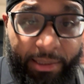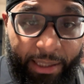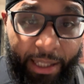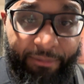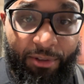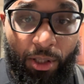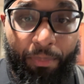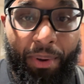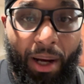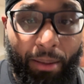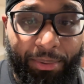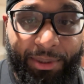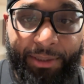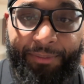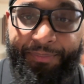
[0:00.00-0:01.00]
to get to the
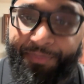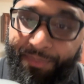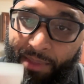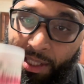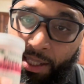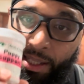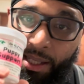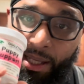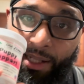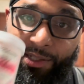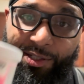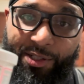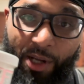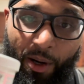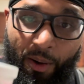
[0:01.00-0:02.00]
pups. And
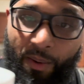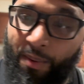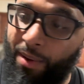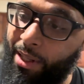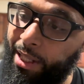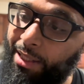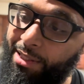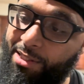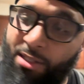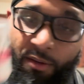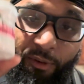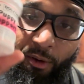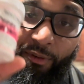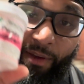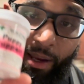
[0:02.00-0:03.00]
so I got the
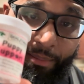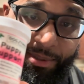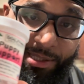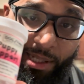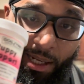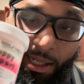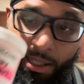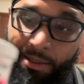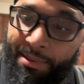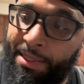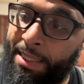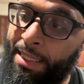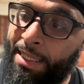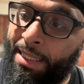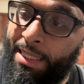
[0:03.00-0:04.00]
stuff off of Amazon.
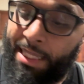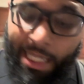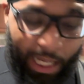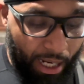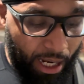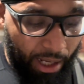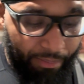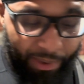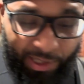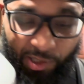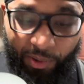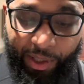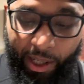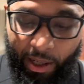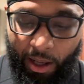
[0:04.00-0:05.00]
And
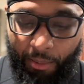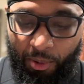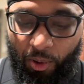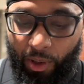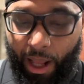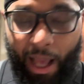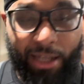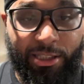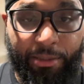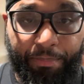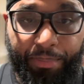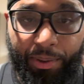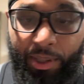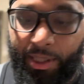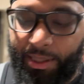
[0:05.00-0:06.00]
so, yeah, I'm going to actually
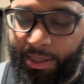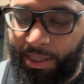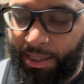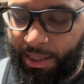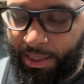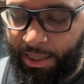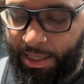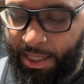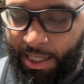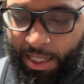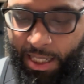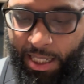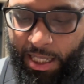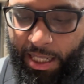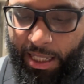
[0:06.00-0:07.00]
put
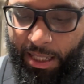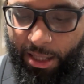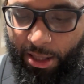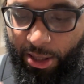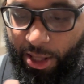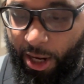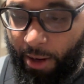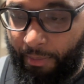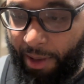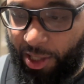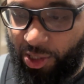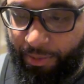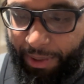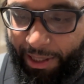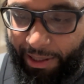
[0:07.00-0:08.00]
their
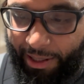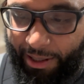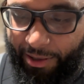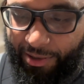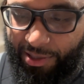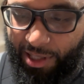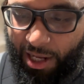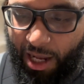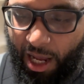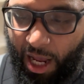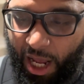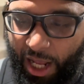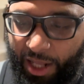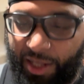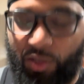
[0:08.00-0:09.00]
measurement in here. It's
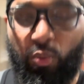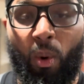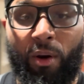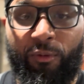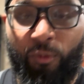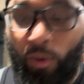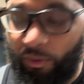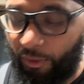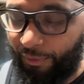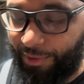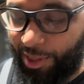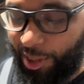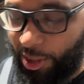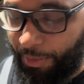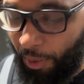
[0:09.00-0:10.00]
1/4 of a
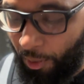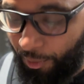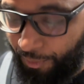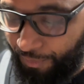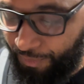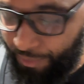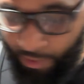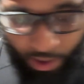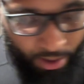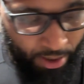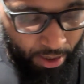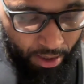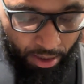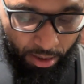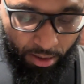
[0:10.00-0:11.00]
teaspoon.
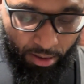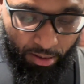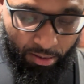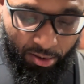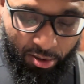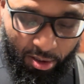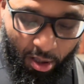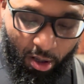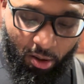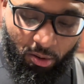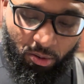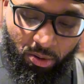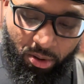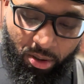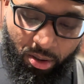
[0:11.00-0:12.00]
So